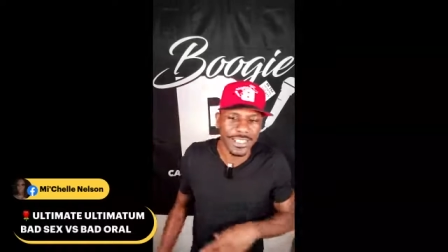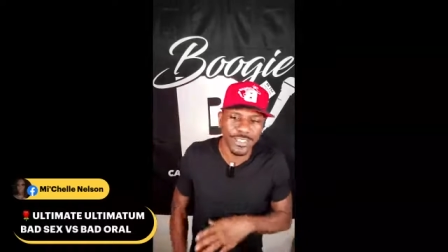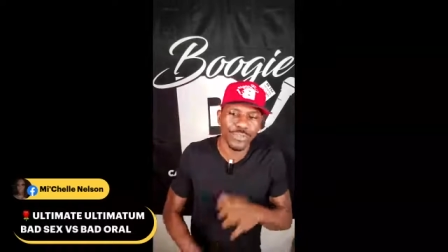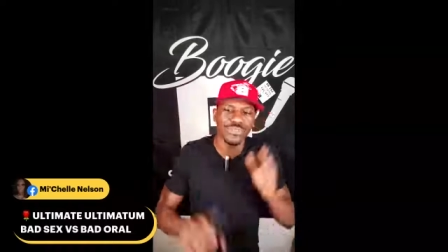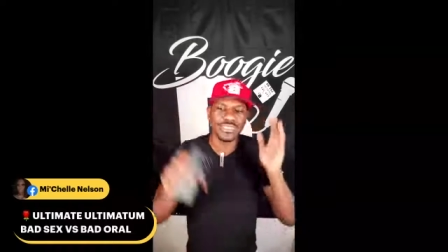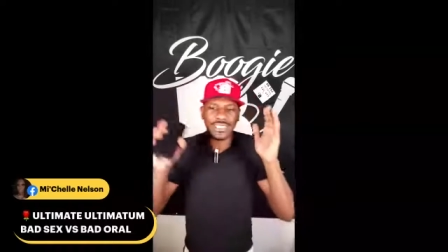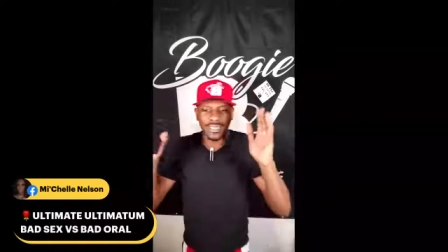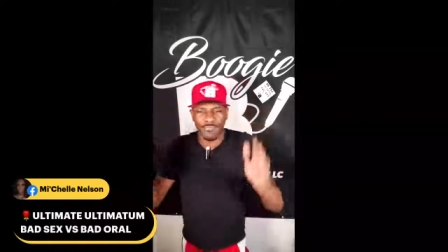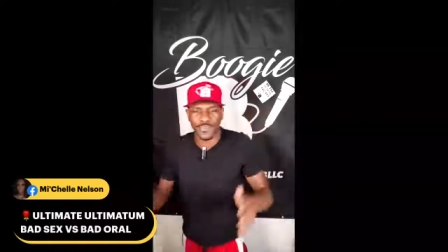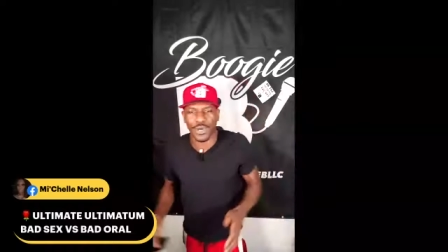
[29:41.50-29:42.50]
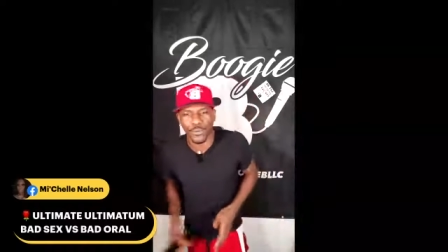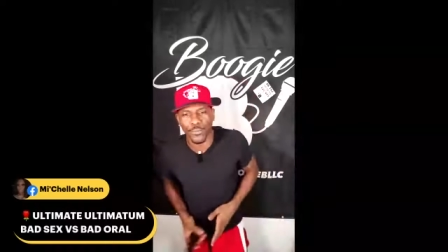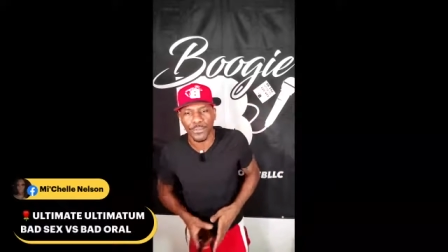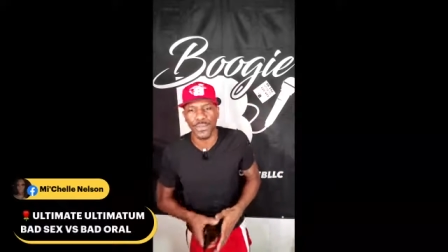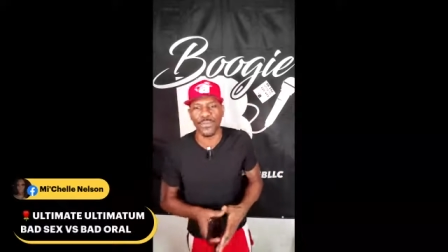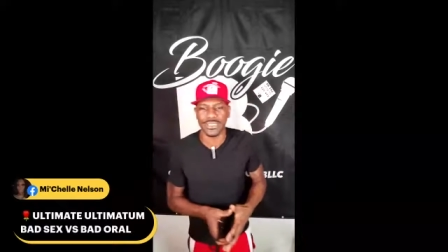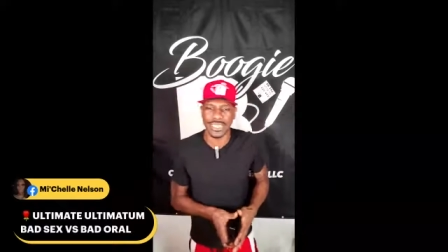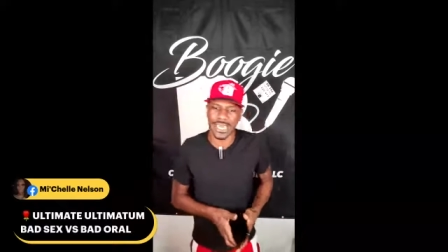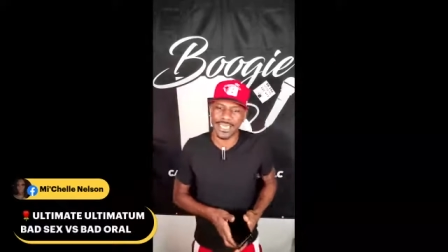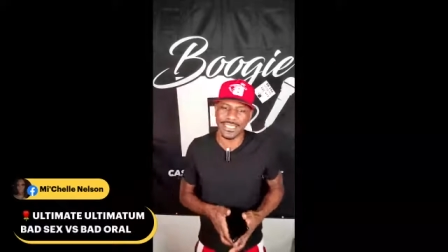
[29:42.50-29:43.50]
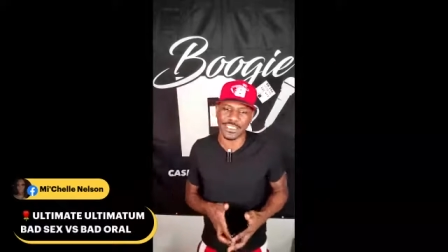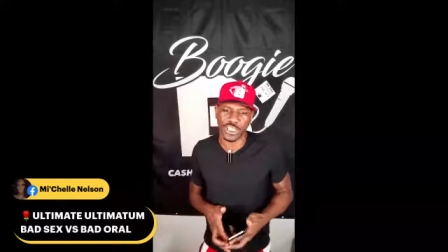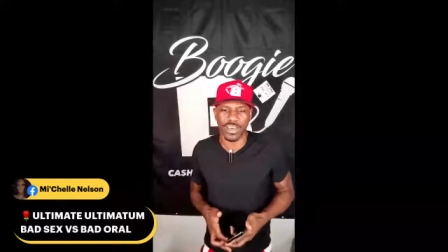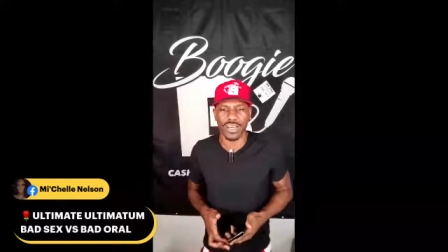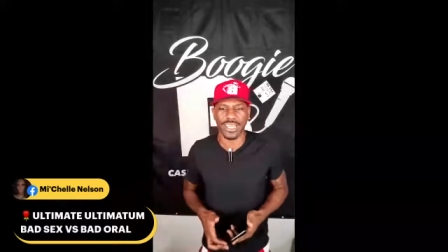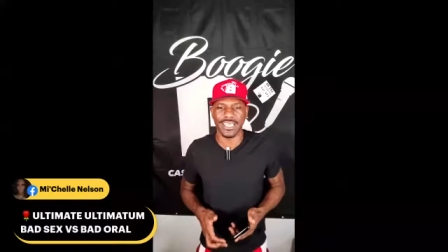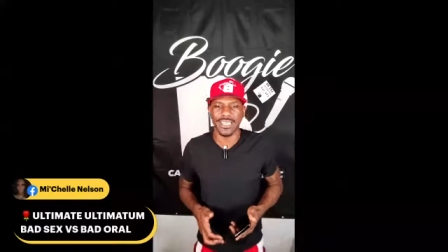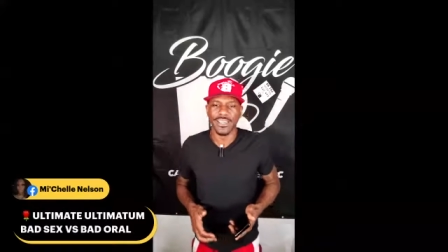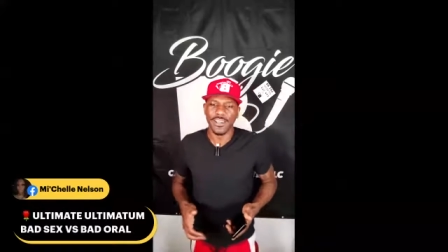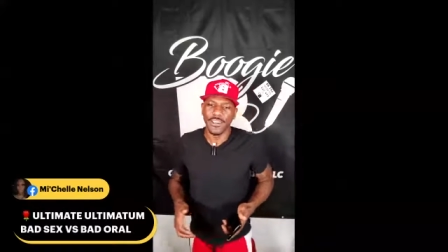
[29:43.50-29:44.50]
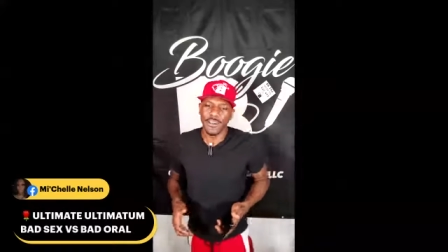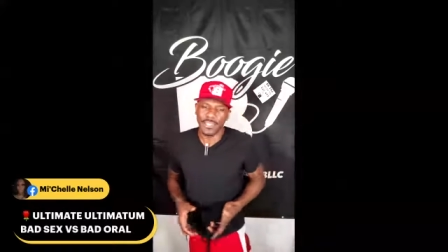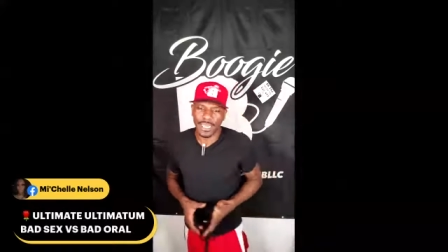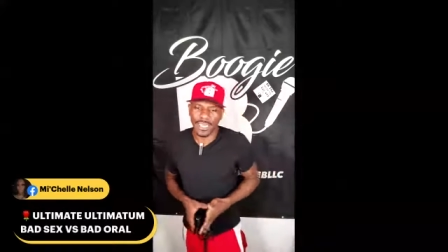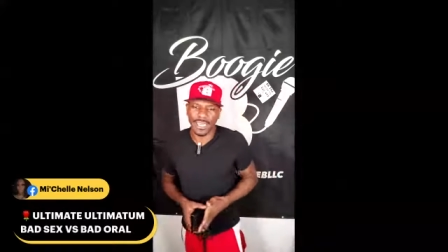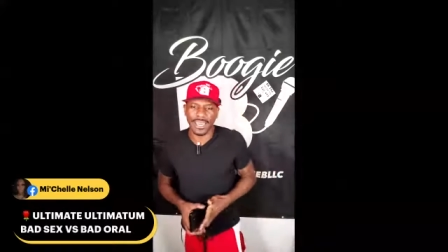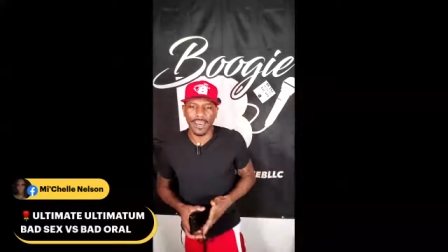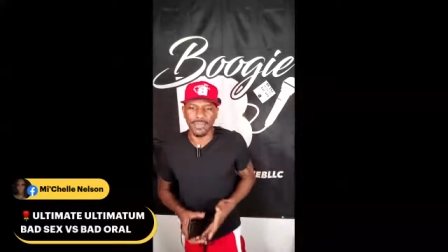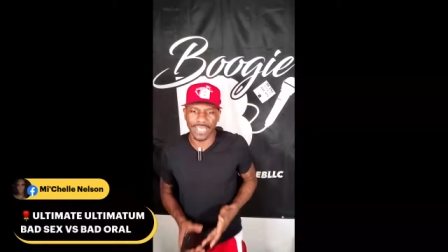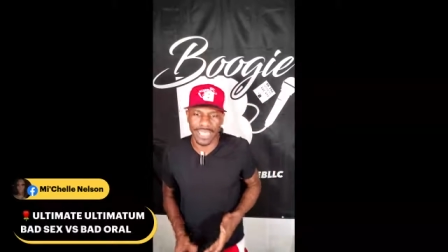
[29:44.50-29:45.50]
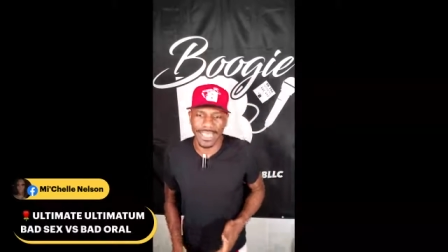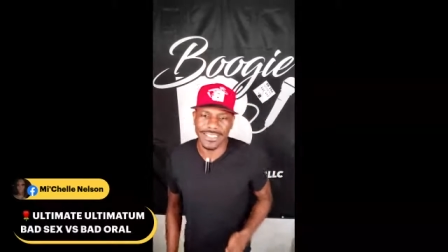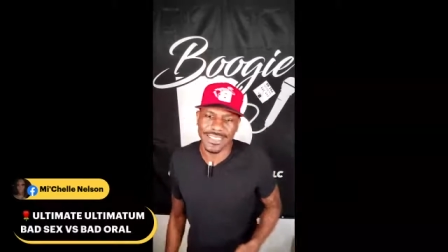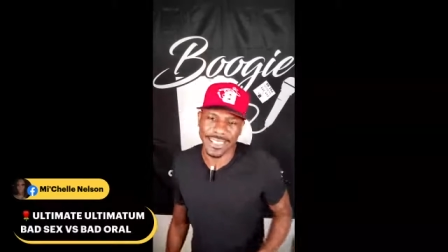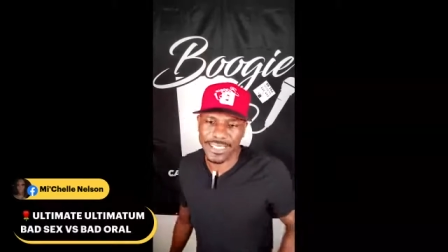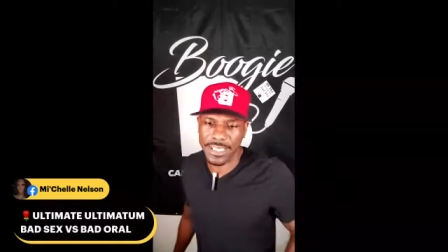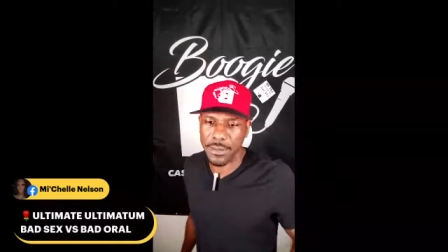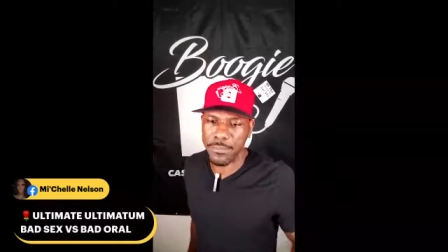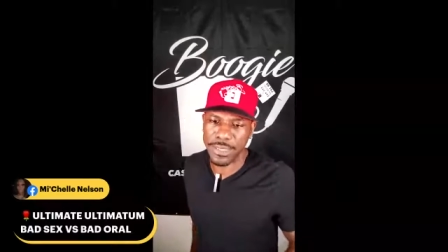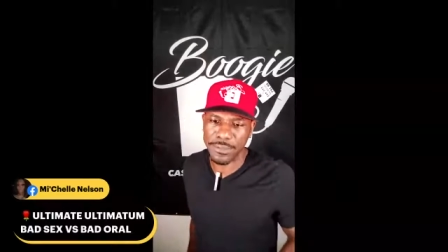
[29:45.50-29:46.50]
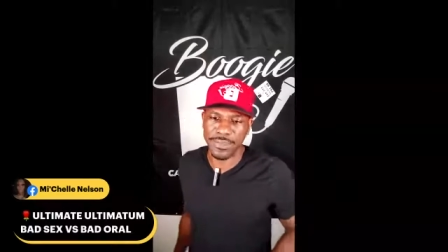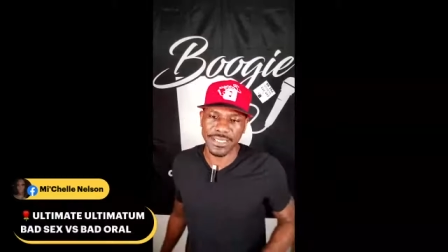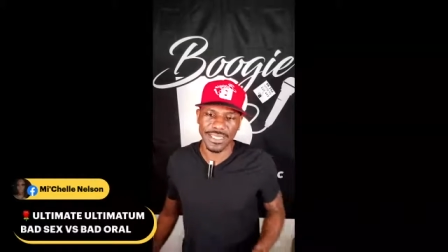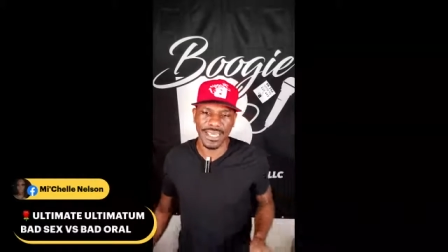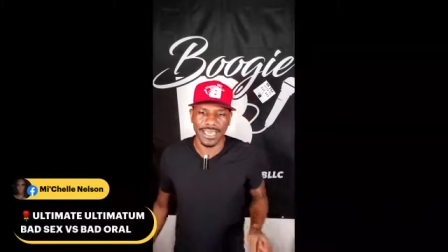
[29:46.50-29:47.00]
in here, who still fuck with me. What's happening, Charlotte? Yeah, I'm glad you're in here, baby.